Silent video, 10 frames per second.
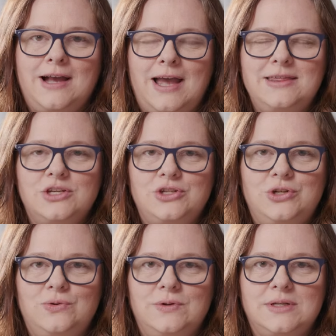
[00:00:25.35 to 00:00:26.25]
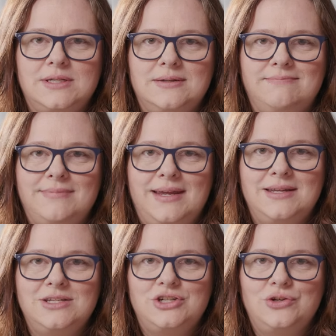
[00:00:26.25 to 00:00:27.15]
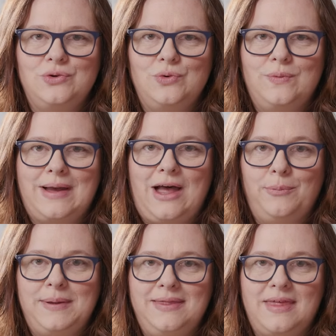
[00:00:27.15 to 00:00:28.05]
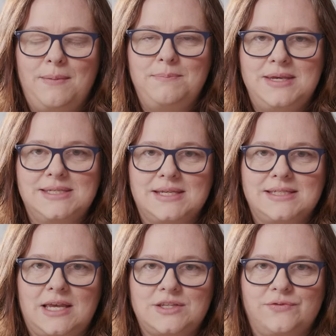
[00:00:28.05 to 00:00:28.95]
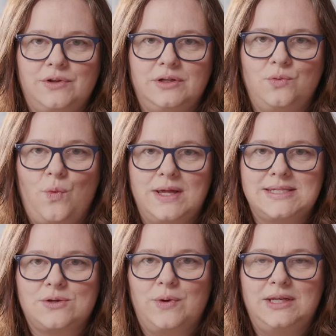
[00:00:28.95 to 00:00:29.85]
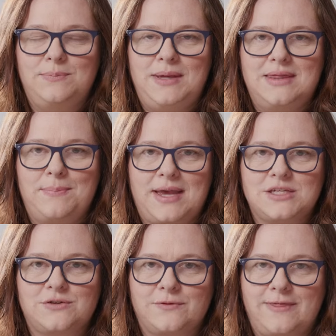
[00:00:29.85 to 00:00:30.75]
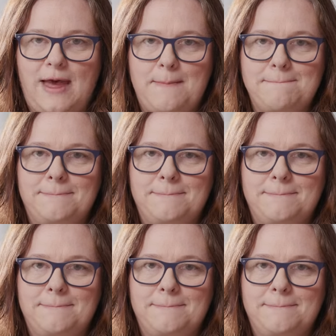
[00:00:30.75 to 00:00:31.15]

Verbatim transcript: guide the student into helping them be successful and what's going to be the best for them.